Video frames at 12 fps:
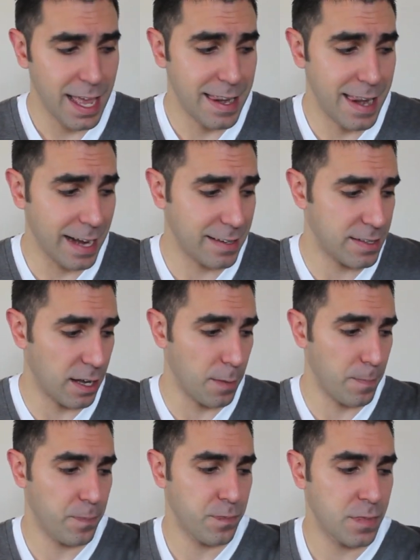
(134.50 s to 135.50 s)
Next
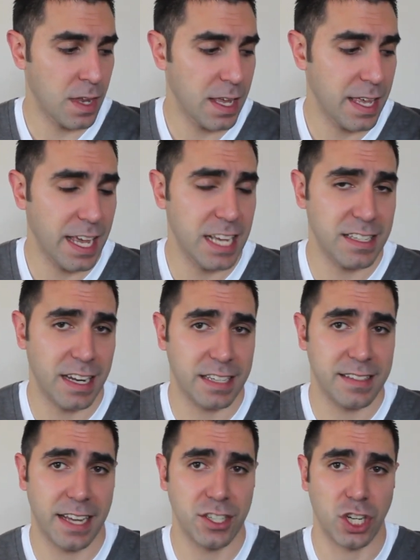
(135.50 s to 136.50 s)
up is an
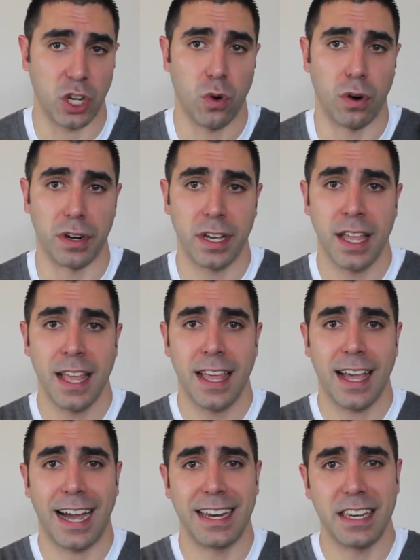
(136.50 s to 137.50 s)
extension cord.
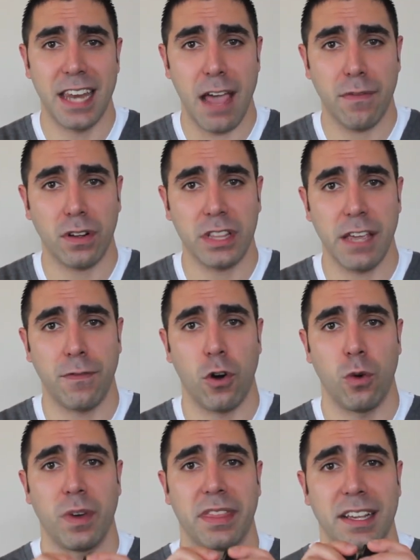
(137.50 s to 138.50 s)
I never leave
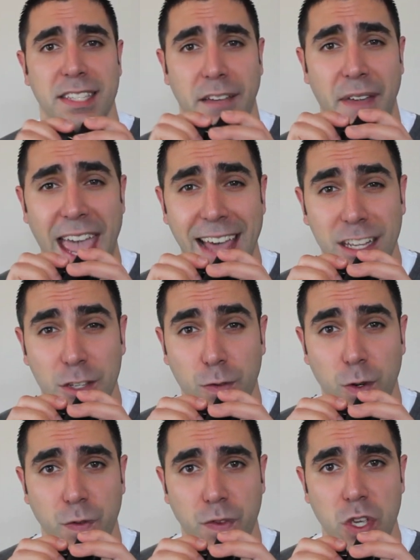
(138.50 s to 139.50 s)
home with this. I've had this
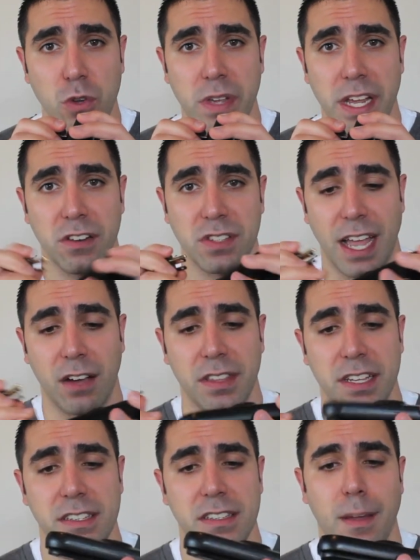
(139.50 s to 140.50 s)
for a few years now, and
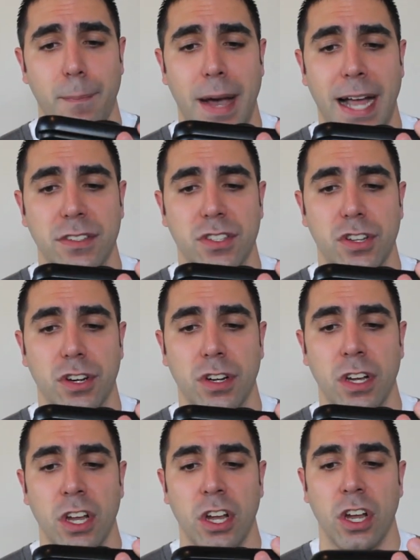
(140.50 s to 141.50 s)
this is the
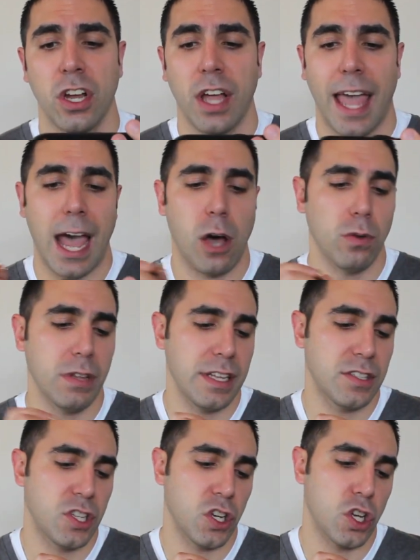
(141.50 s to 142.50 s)
Monster
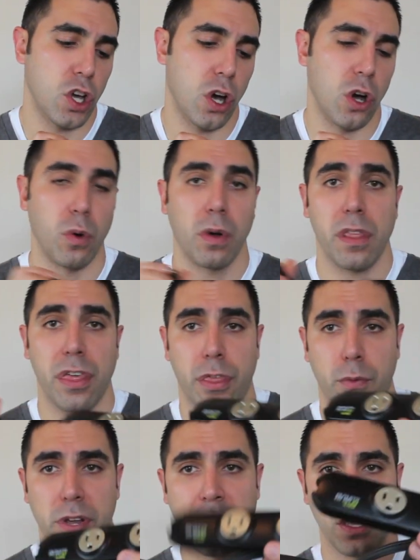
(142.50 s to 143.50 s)
Outlet to Go
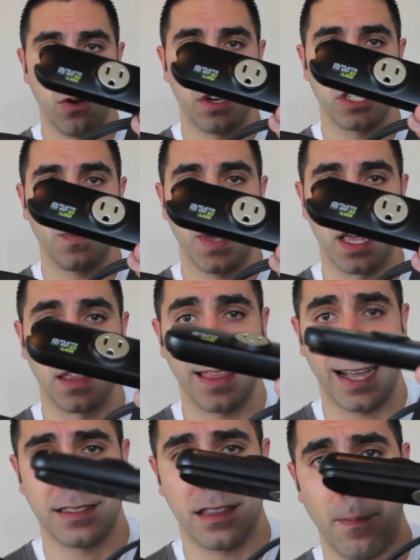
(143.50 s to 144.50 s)
3 USB.
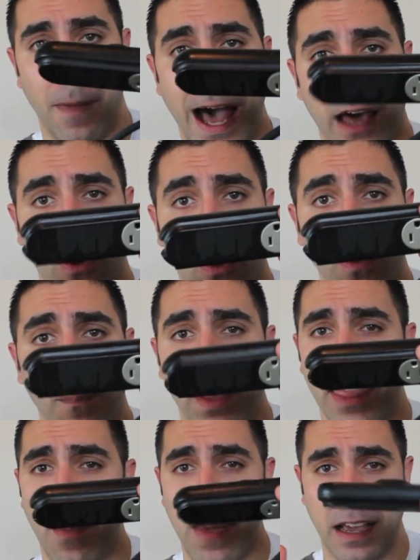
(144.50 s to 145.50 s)
That's the model,
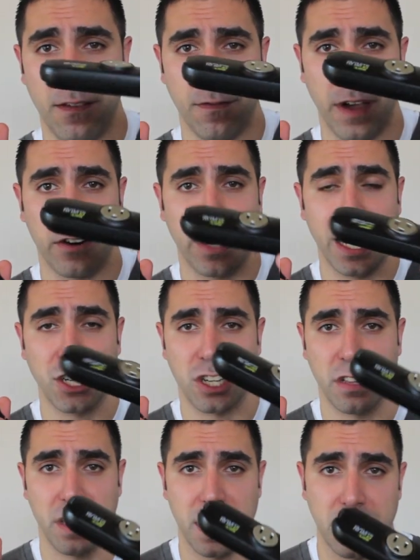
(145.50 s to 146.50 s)
but they make a
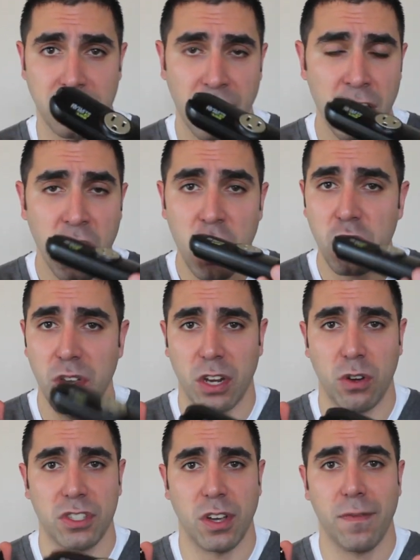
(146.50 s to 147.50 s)
variation of these. You
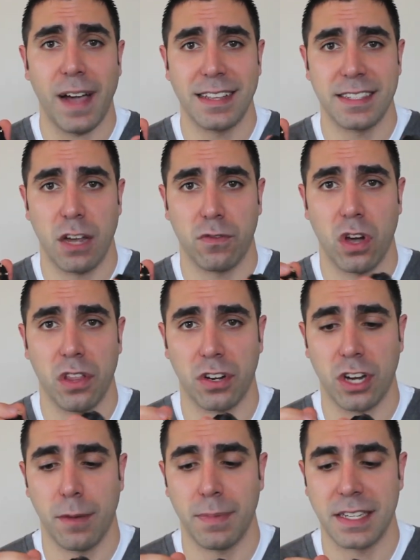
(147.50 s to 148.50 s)
can also find several other
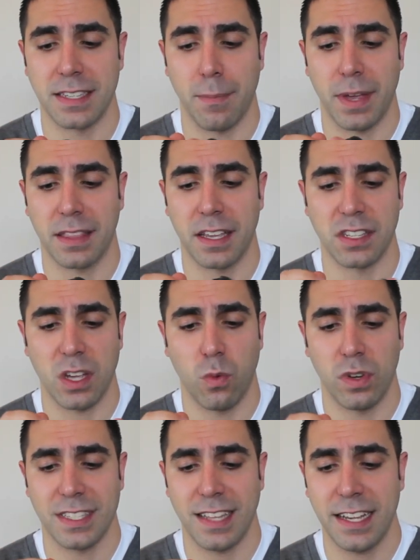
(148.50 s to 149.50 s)
companies that make these, and
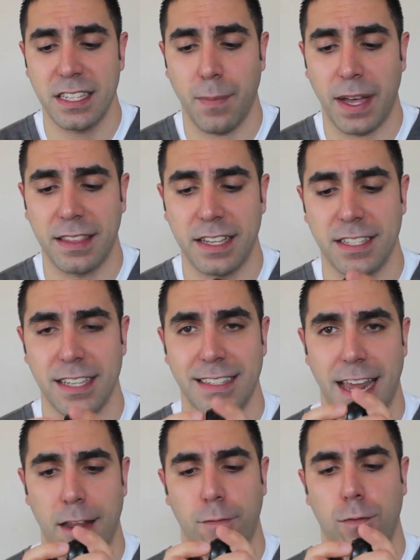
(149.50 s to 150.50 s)
what's nice about this is
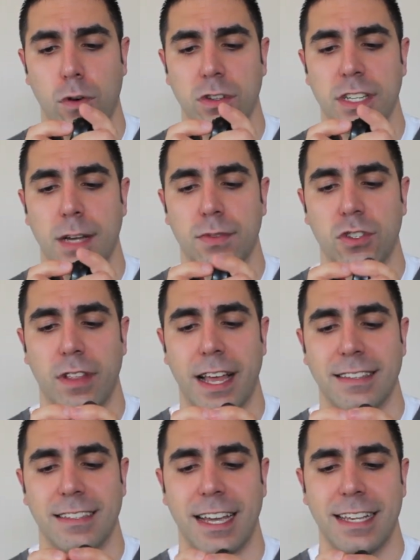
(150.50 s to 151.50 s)
that it folds up so that
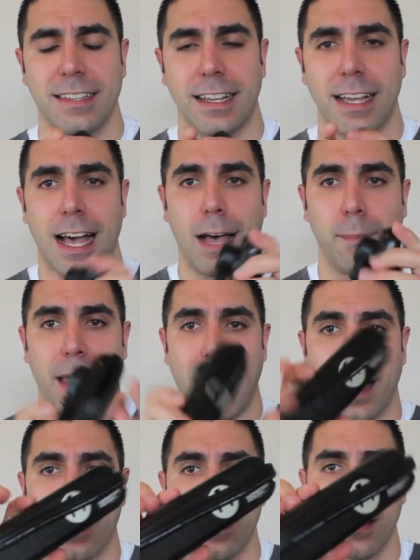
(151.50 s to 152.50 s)
it's nice and
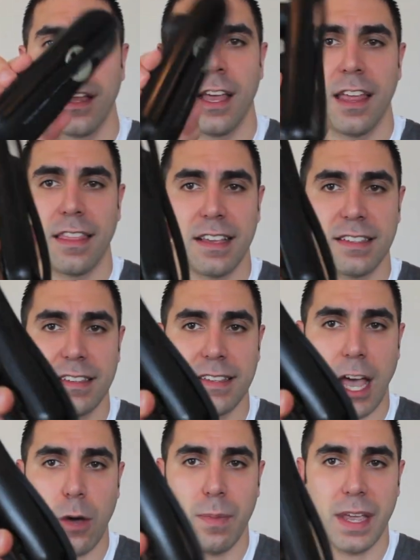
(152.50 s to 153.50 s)
compact. This is
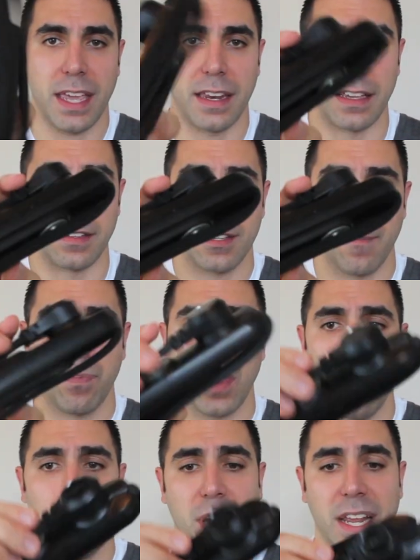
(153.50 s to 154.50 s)
how big it is,
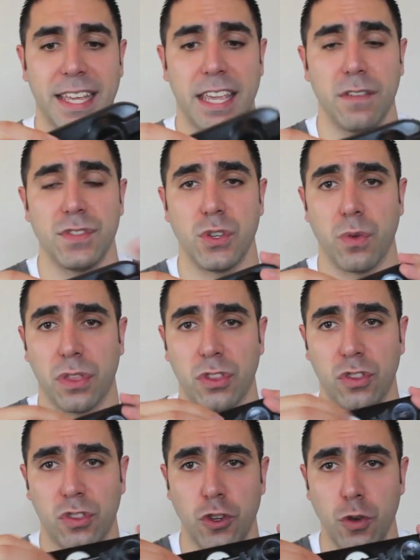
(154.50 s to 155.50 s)
but it gives you
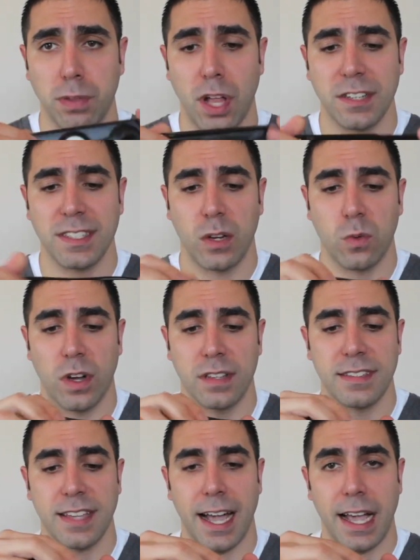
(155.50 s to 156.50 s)
2 plugs on one
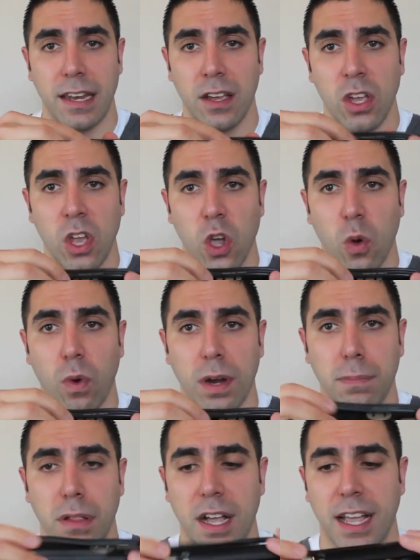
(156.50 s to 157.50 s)
side,
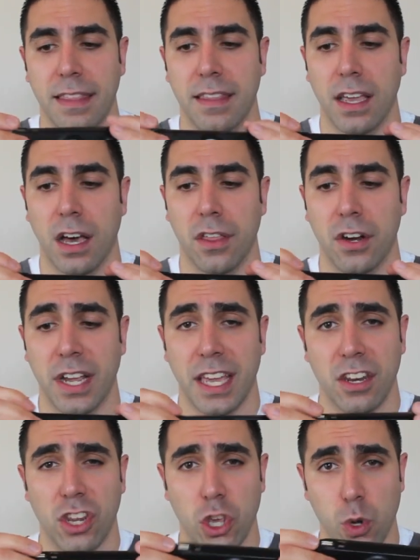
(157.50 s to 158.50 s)
1 plug on the other,
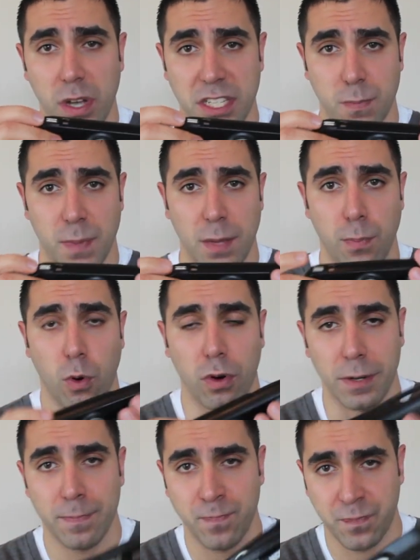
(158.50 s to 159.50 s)
and a USB
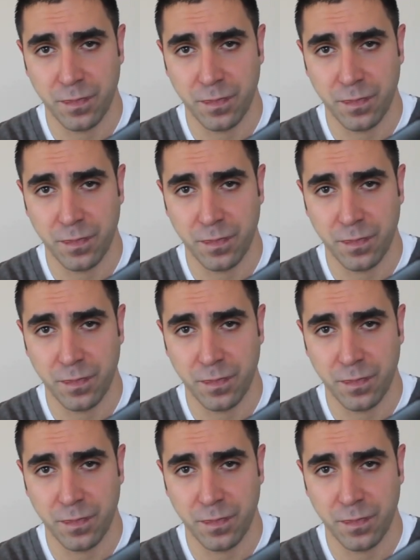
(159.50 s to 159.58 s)
port.